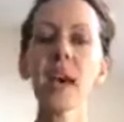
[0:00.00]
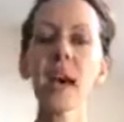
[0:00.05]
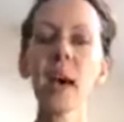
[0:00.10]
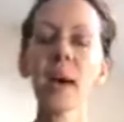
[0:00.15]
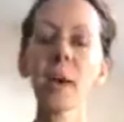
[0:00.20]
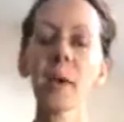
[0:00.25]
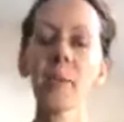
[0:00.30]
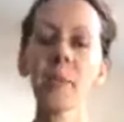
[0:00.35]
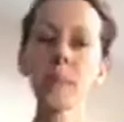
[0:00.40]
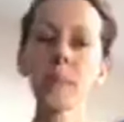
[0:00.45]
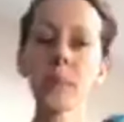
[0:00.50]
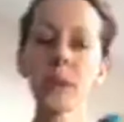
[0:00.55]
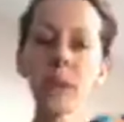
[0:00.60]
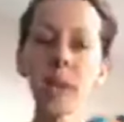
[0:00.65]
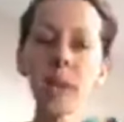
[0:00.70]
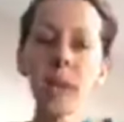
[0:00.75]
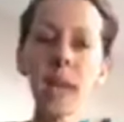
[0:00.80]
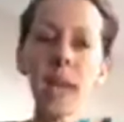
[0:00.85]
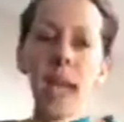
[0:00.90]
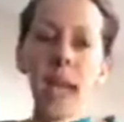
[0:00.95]

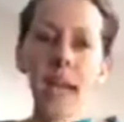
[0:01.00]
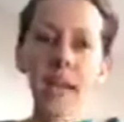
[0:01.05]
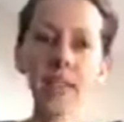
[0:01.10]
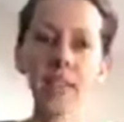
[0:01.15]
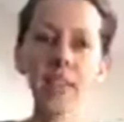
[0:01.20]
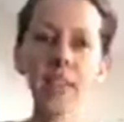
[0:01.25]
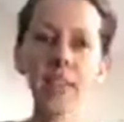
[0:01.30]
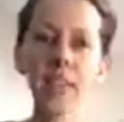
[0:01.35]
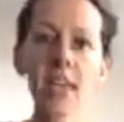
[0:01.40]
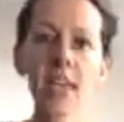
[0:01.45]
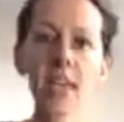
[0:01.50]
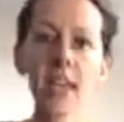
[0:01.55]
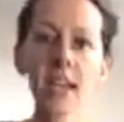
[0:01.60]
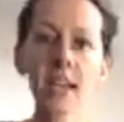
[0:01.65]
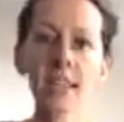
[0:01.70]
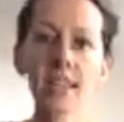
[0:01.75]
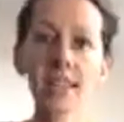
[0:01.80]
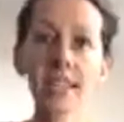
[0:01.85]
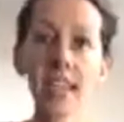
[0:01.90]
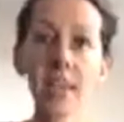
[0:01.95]
And then
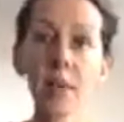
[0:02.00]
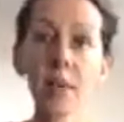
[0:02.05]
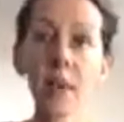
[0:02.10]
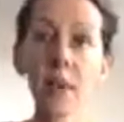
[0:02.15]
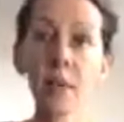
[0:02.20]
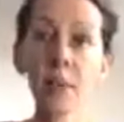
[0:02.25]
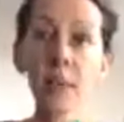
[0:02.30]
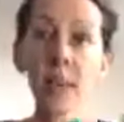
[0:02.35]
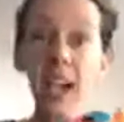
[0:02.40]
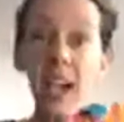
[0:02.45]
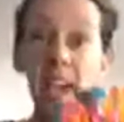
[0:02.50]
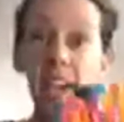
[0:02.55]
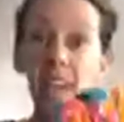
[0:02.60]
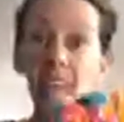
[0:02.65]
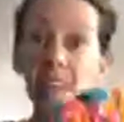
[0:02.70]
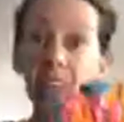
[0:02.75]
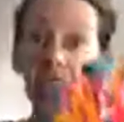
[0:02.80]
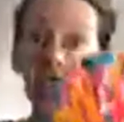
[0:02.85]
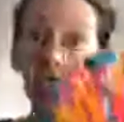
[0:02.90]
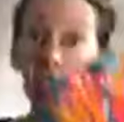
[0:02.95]
I say, but I
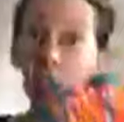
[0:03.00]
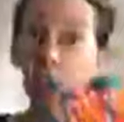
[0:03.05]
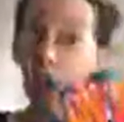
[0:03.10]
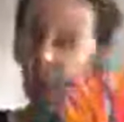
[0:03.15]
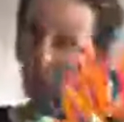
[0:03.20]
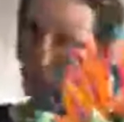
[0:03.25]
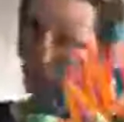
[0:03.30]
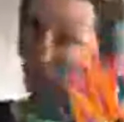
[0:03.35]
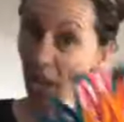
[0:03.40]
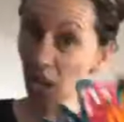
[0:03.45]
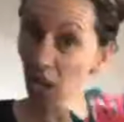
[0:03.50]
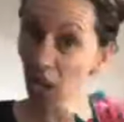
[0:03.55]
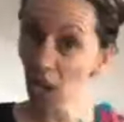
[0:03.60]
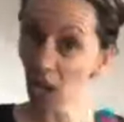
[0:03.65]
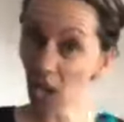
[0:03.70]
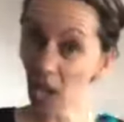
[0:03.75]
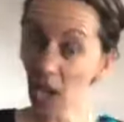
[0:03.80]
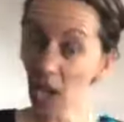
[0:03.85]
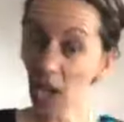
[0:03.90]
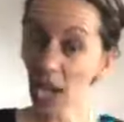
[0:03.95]
have this ball
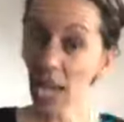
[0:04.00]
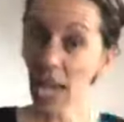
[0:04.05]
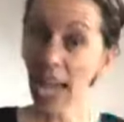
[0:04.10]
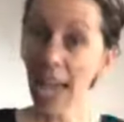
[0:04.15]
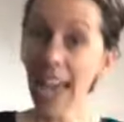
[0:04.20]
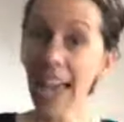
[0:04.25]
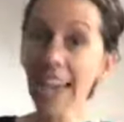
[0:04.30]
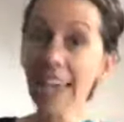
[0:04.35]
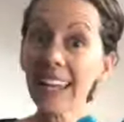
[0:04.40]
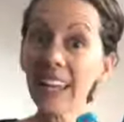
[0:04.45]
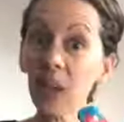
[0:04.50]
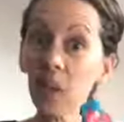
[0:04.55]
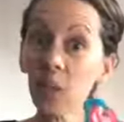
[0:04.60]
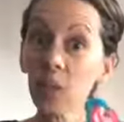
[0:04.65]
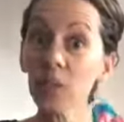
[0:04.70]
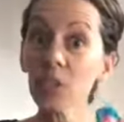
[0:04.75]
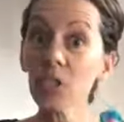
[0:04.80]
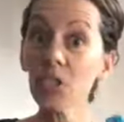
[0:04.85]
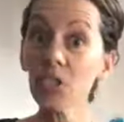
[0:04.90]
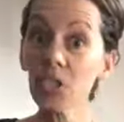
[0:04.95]
here, and it
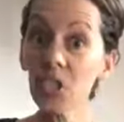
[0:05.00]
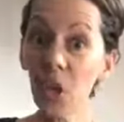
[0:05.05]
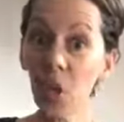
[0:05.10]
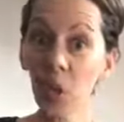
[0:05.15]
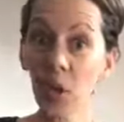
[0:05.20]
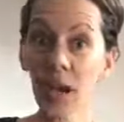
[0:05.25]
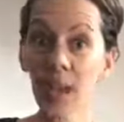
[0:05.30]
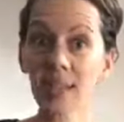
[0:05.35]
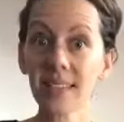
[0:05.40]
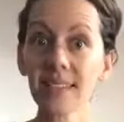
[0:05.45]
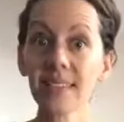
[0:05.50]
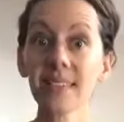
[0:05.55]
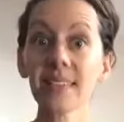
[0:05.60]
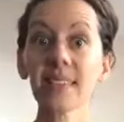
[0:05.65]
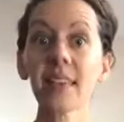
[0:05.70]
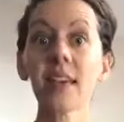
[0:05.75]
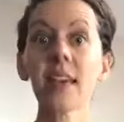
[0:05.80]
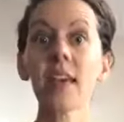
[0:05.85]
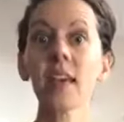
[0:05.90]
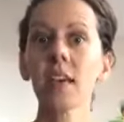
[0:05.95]
will show
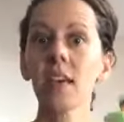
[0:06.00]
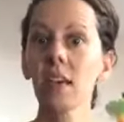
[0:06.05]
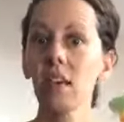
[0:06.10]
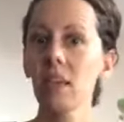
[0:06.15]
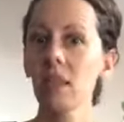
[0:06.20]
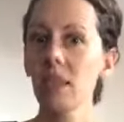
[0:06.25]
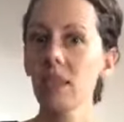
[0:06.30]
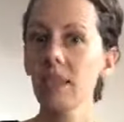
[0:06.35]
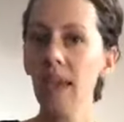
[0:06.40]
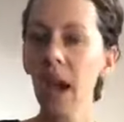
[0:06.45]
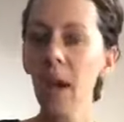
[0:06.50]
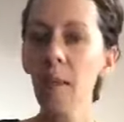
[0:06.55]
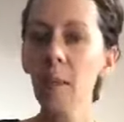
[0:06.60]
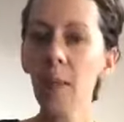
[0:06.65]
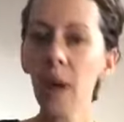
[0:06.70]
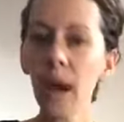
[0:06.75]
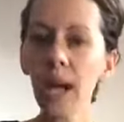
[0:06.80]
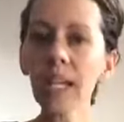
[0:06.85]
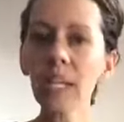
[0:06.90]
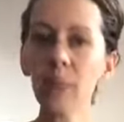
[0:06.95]
us that
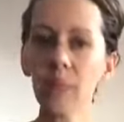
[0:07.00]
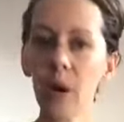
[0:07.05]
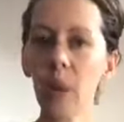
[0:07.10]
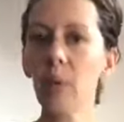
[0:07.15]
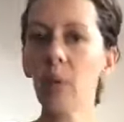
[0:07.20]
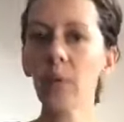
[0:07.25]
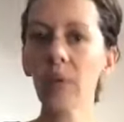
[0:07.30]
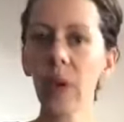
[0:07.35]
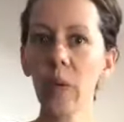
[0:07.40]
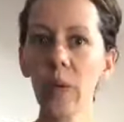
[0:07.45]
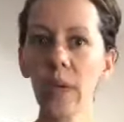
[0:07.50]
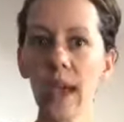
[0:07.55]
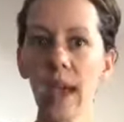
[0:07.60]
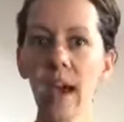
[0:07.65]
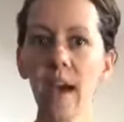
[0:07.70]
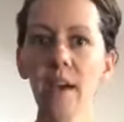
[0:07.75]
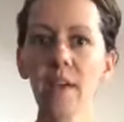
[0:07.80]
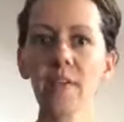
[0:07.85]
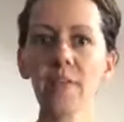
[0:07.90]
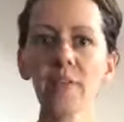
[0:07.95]
body bubble that we
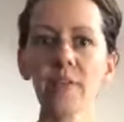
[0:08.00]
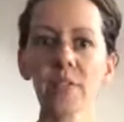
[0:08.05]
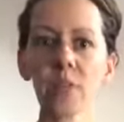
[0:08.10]
have.